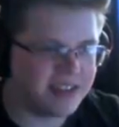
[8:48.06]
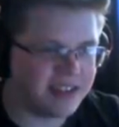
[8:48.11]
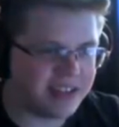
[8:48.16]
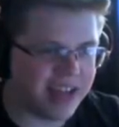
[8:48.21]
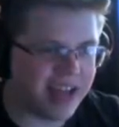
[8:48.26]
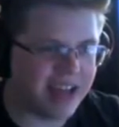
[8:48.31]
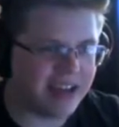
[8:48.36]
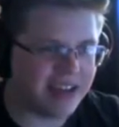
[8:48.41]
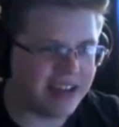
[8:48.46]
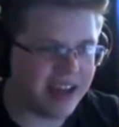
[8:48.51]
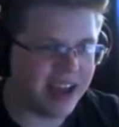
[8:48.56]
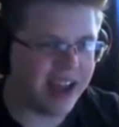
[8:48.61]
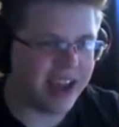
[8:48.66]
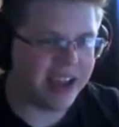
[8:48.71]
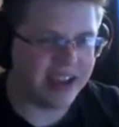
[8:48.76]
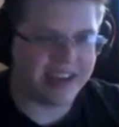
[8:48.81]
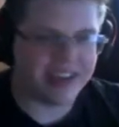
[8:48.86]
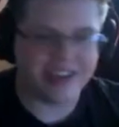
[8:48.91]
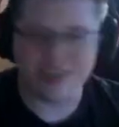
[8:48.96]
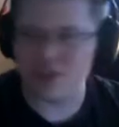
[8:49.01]
dad die,
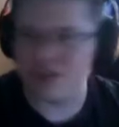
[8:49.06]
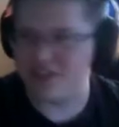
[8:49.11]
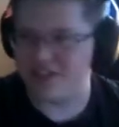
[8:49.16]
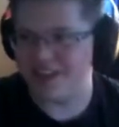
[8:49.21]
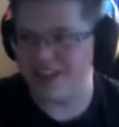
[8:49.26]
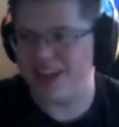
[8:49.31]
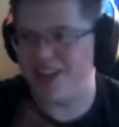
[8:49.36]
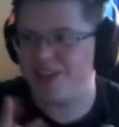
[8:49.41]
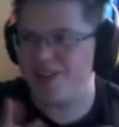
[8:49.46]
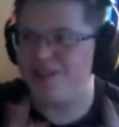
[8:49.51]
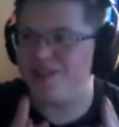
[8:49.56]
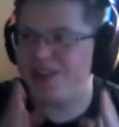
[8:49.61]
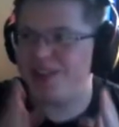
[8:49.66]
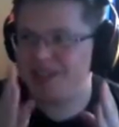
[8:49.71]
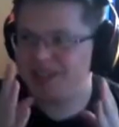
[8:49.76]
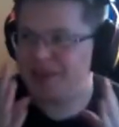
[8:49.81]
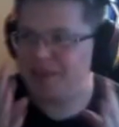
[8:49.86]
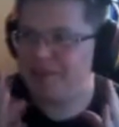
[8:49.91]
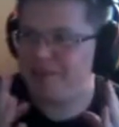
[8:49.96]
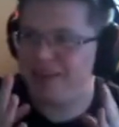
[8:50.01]
and she's like, "Who
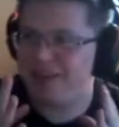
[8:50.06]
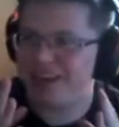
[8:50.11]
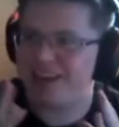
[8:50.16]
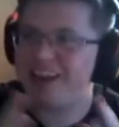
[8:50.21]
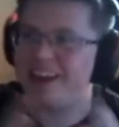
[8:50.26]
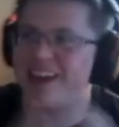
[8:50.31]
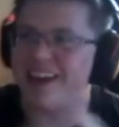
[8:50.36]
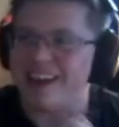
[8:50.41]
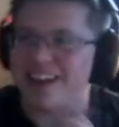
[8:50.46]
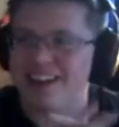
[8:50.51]
wants a beating?"